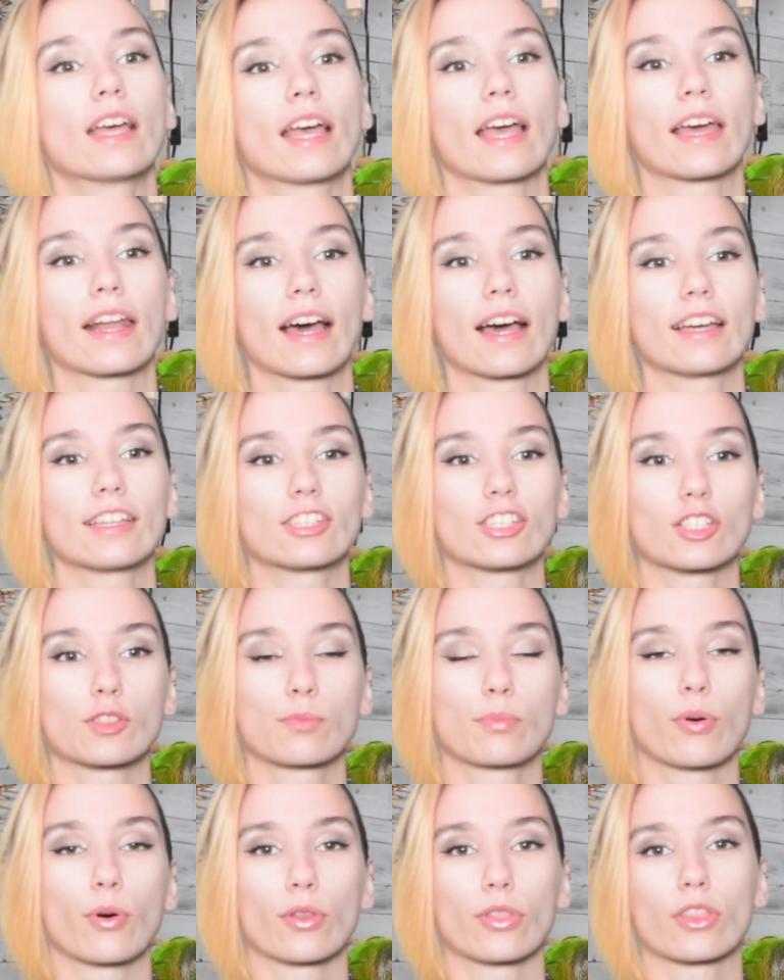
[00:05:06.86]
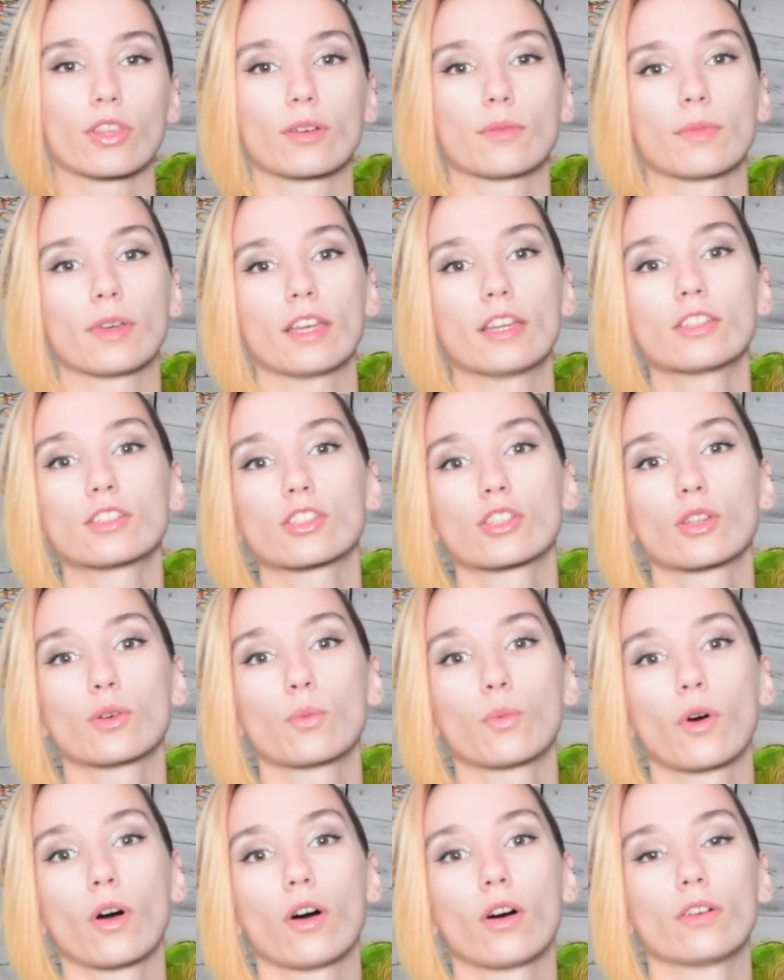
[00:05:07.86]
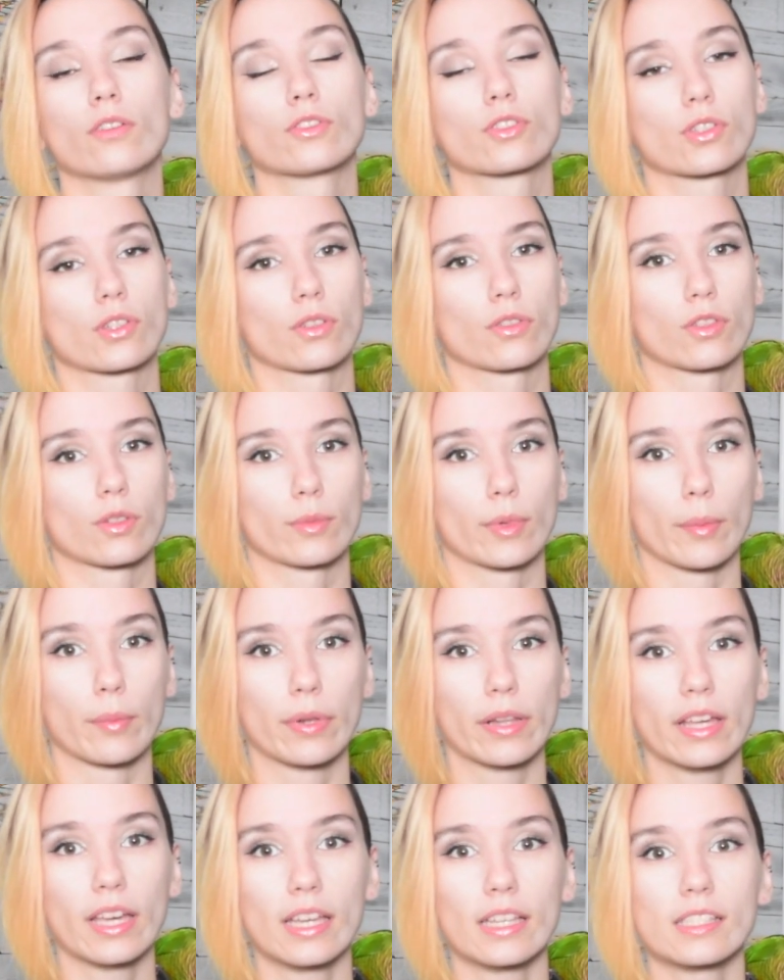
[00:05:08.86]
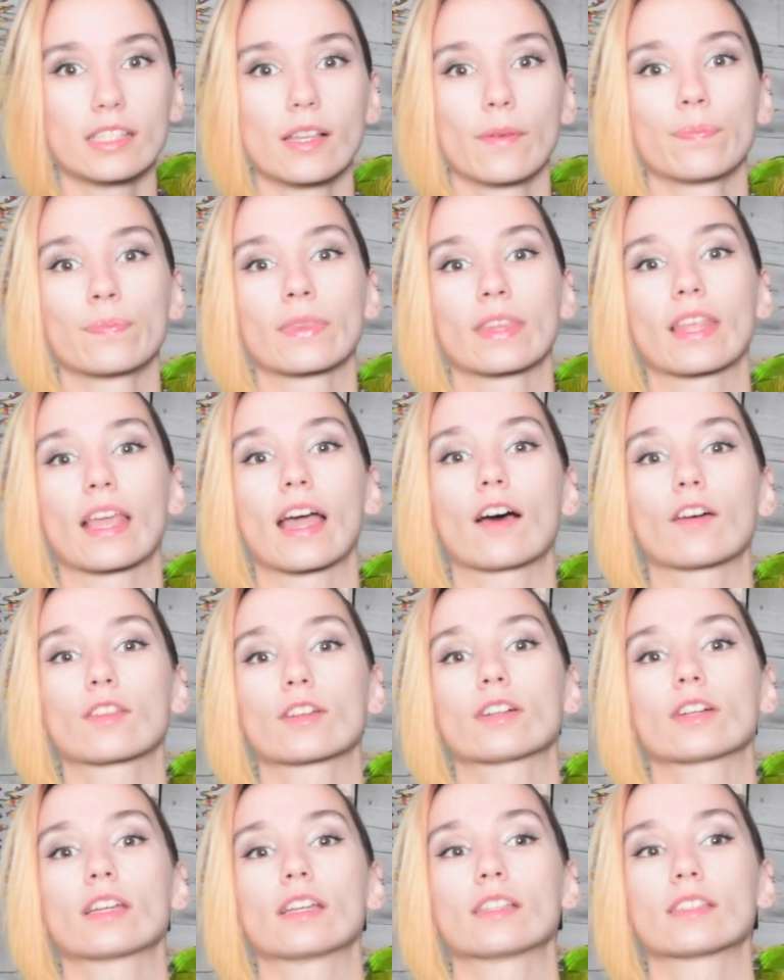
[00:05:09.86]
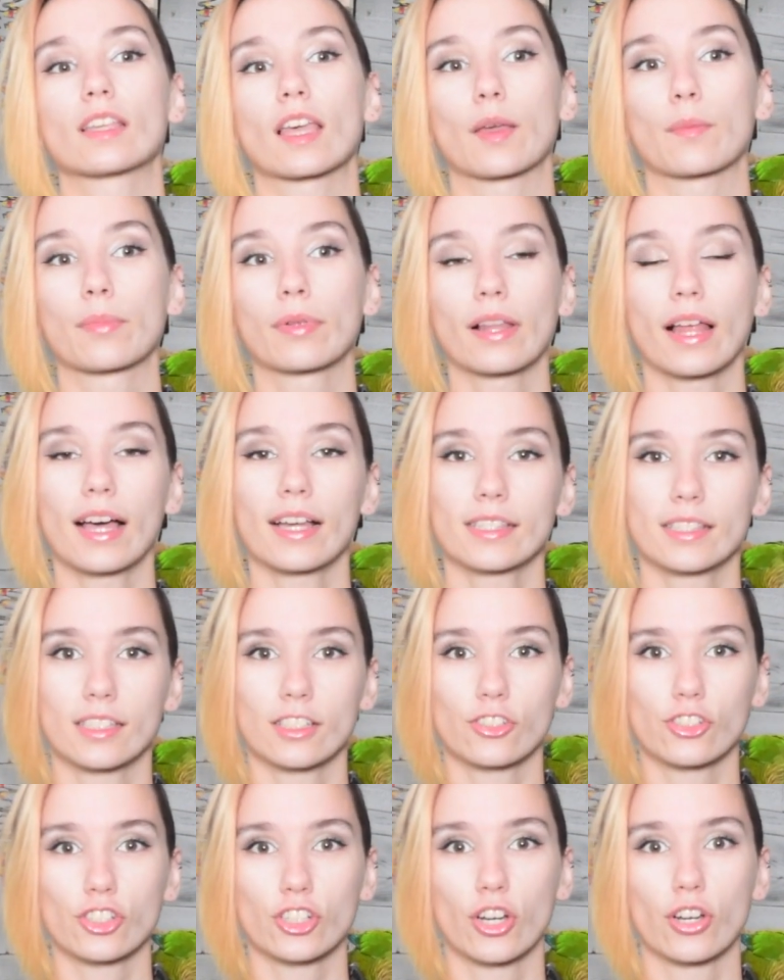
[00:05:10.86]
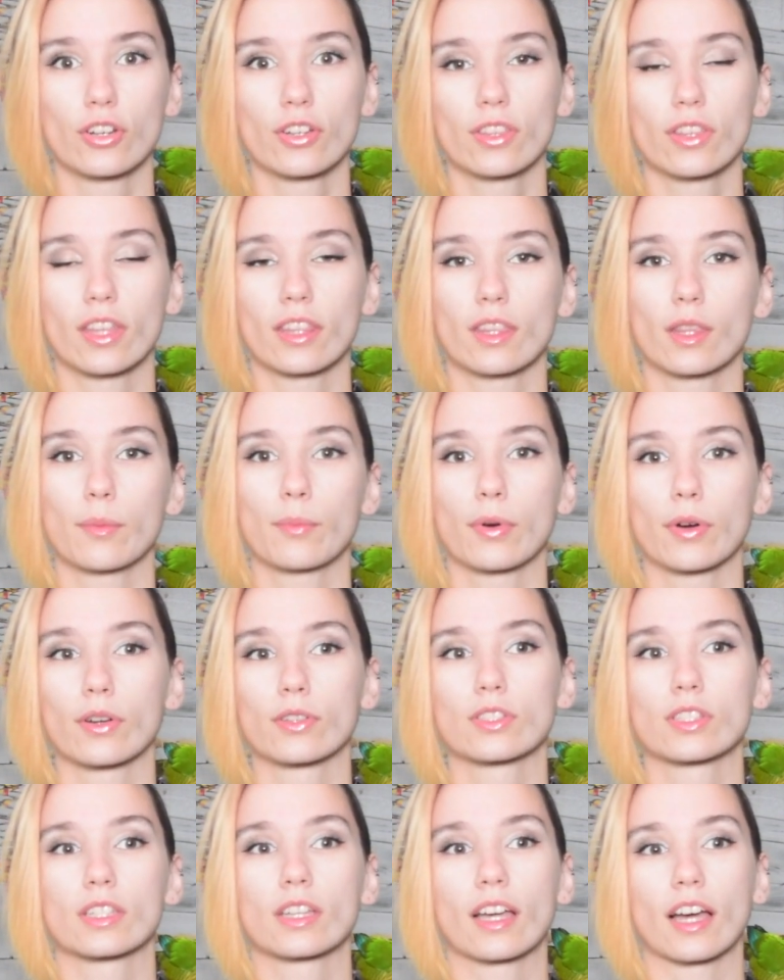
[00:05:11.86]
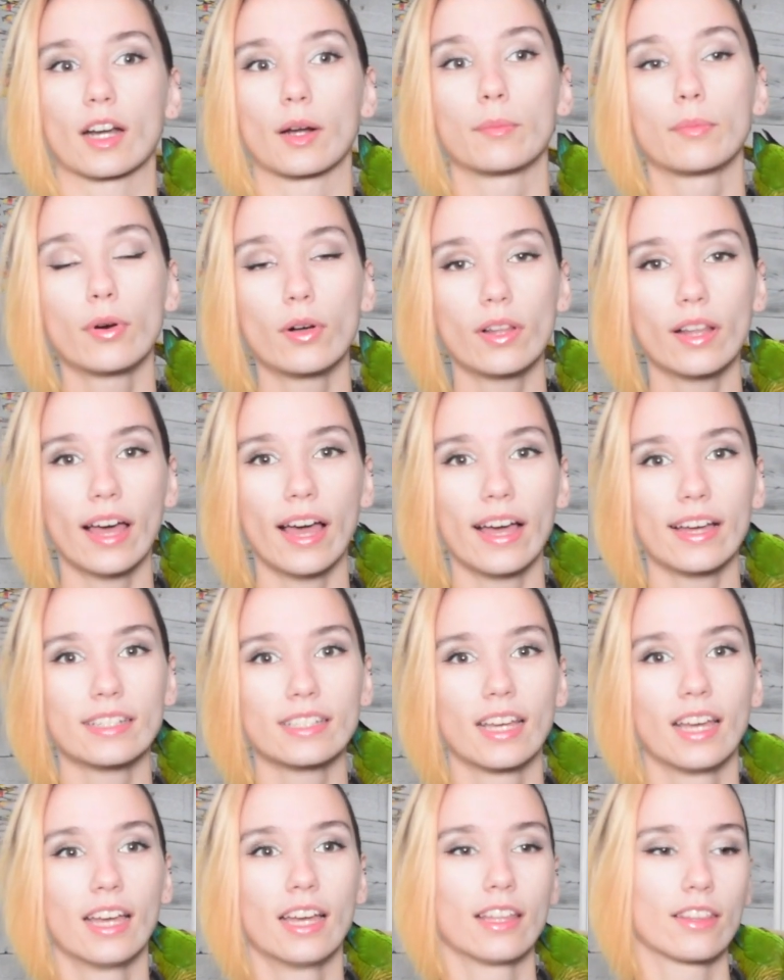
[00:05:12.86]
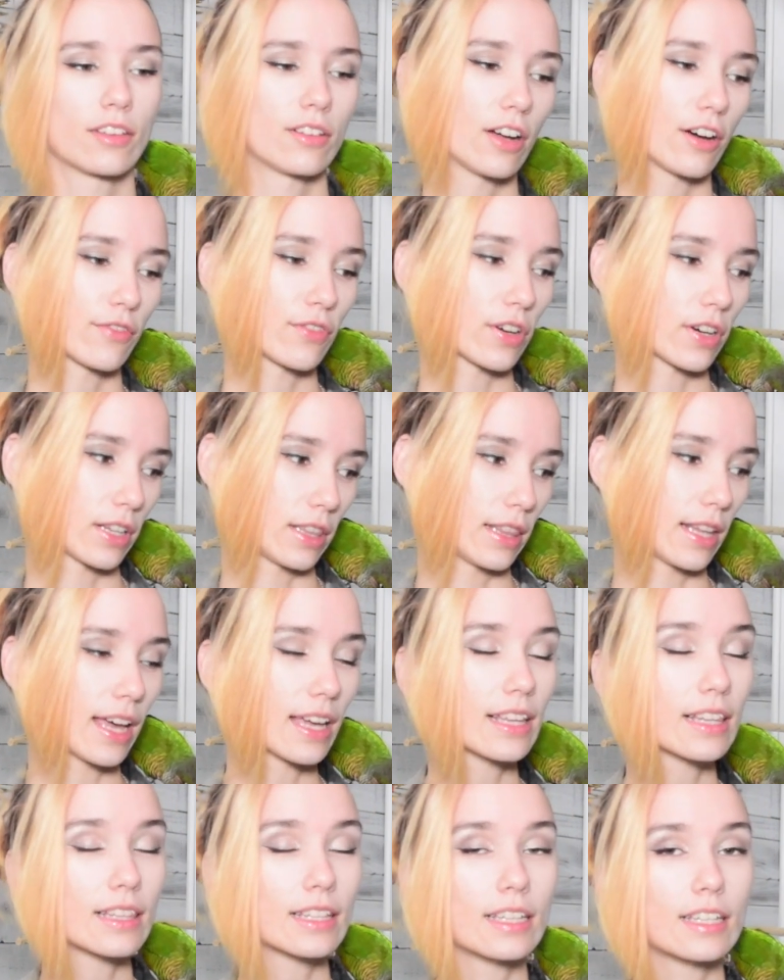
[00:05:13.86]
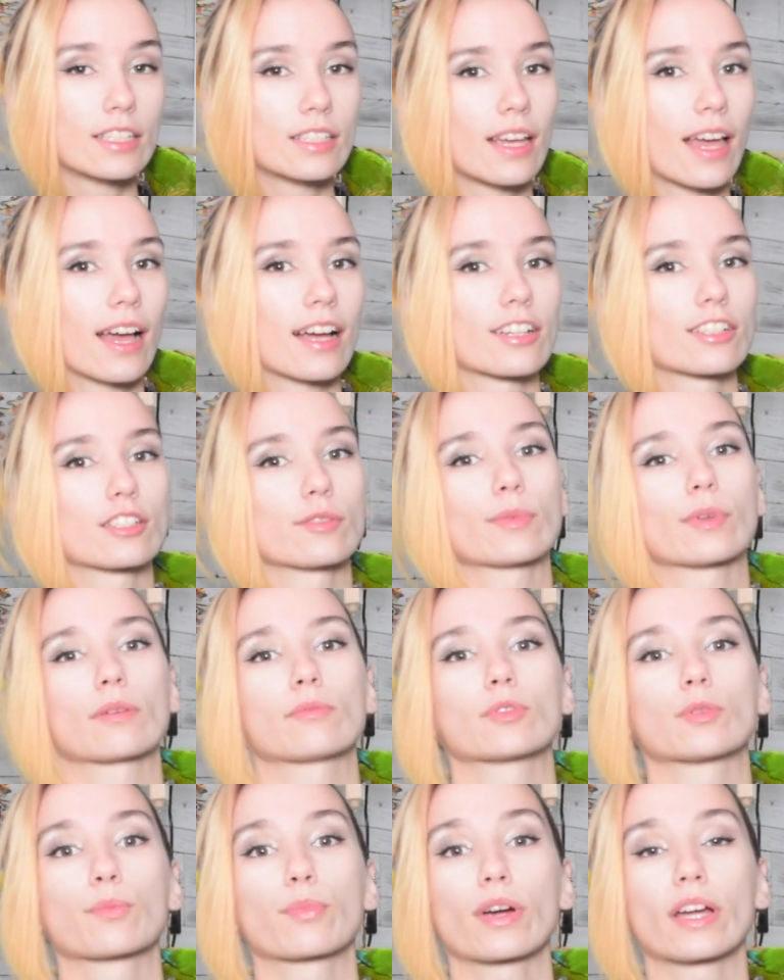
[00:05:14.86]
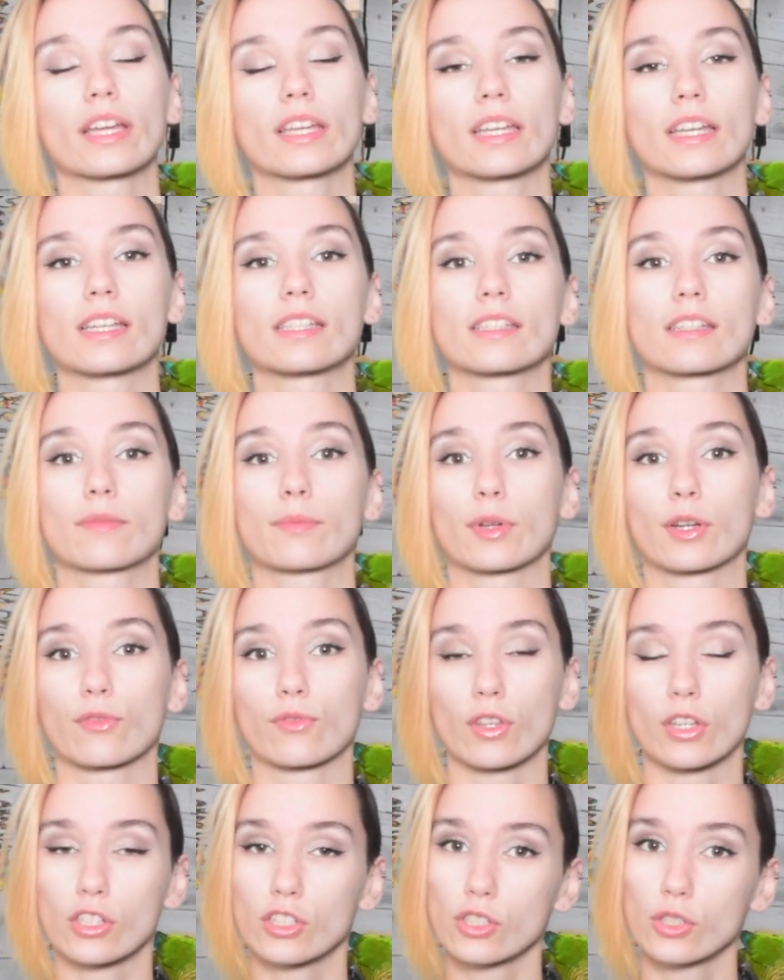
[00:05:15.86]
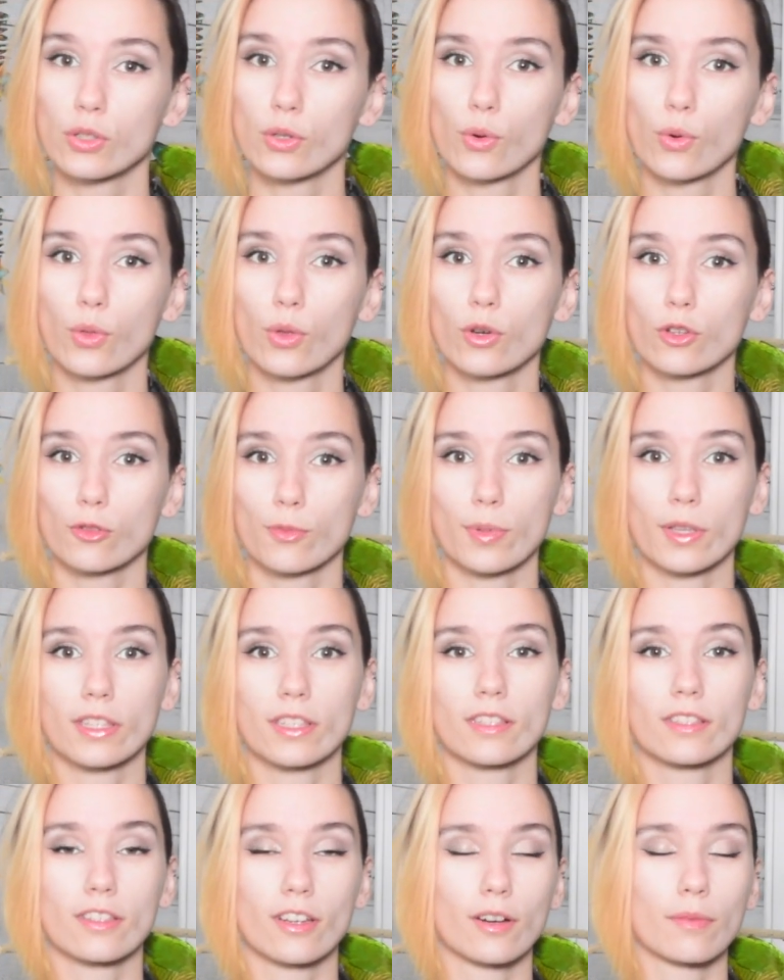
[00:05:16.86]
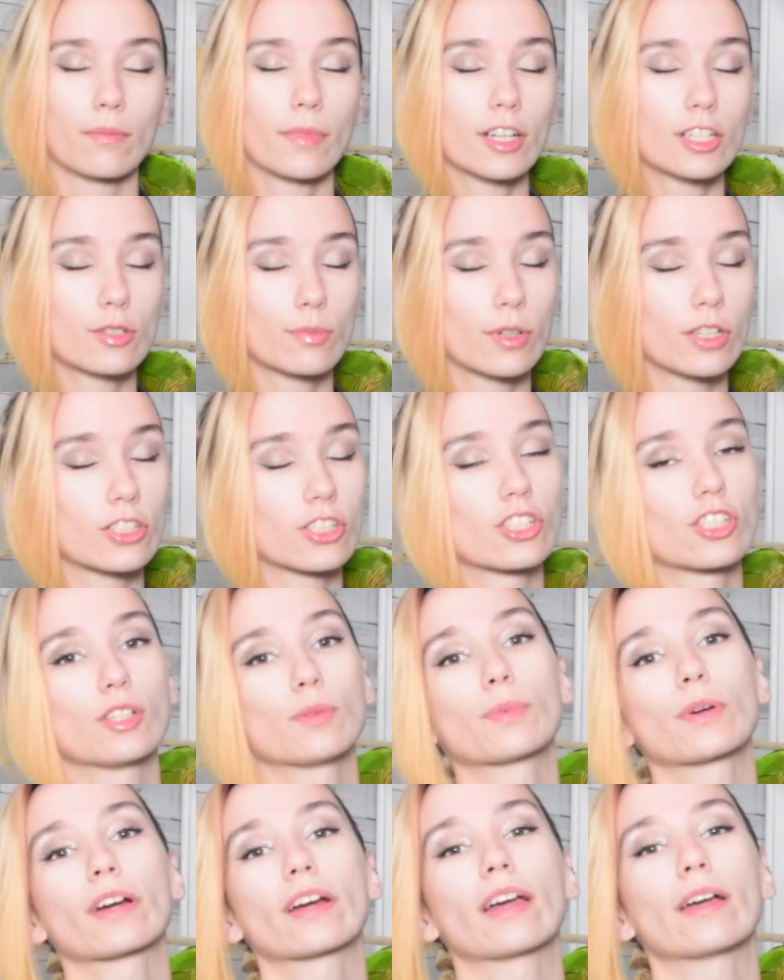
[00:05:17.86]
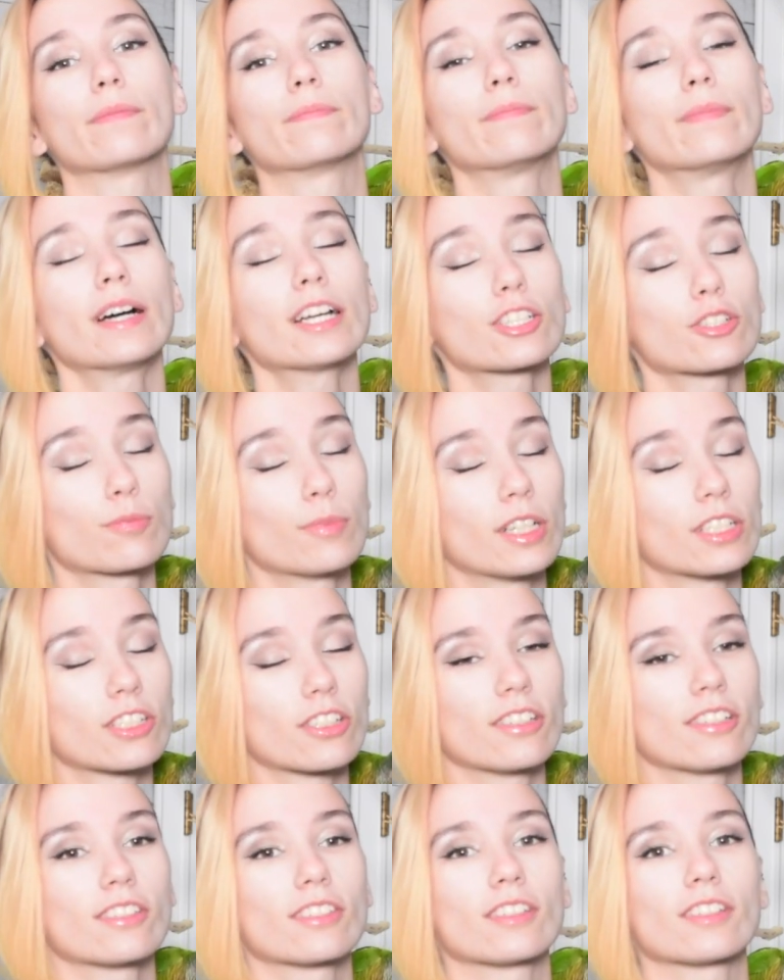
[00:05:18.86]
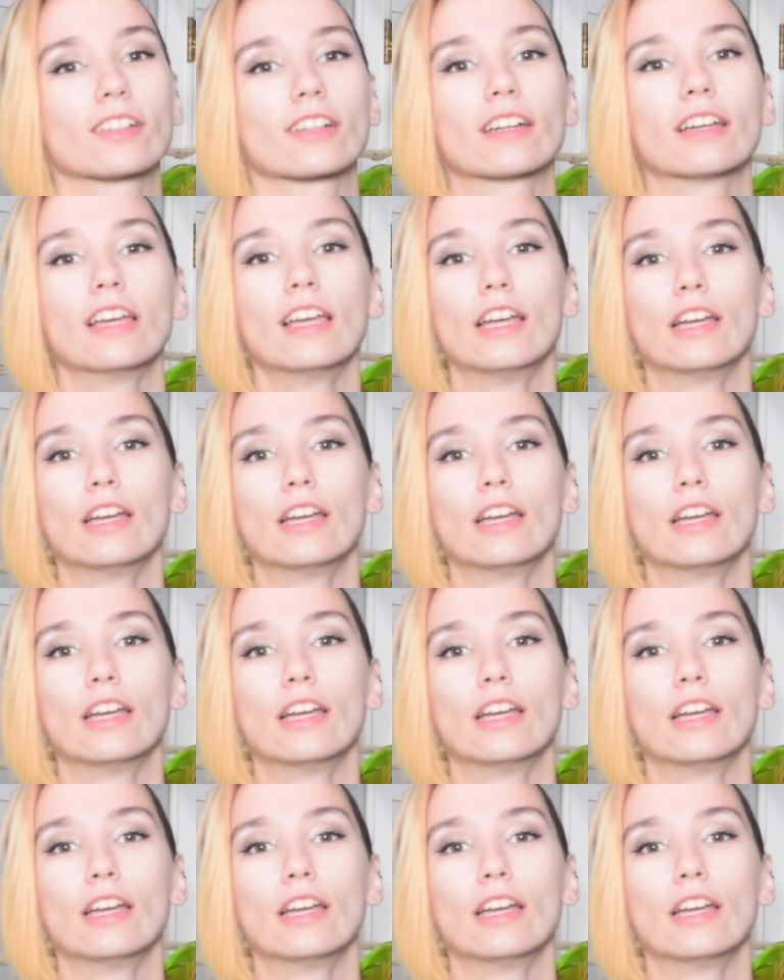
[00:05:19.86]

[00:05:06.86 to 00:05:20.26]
and I just put them into the wall and screwed them in place. Now there is a plastic chunk that the birds can kind of pull at. They're not very likely to actually be able to break it, but if they do, those pieces are much, much cheaper and much, much easier